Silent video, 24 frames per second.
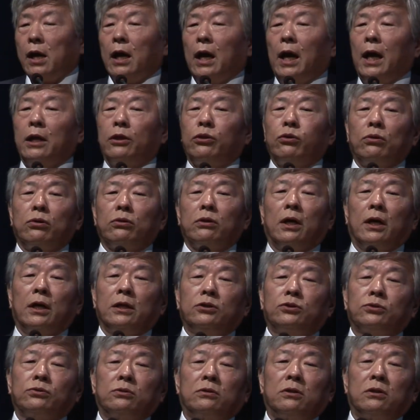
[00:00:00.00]
I thought I
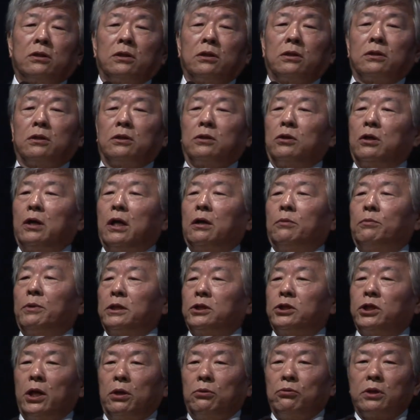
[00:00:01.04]
should have a
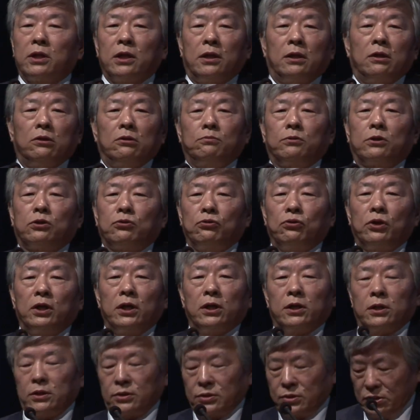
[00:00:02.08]
shelter of 2
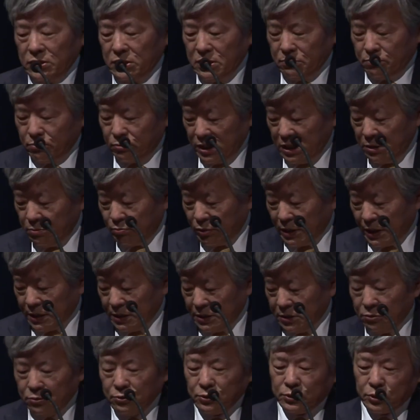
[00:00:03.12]
years in
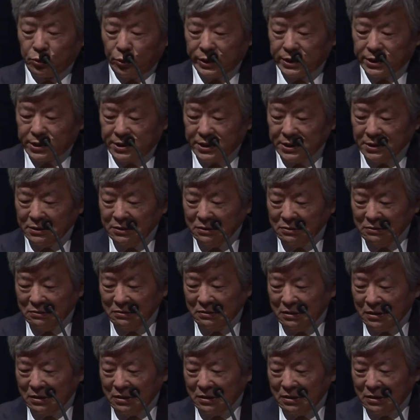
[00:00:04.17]
Basel, Switzerland,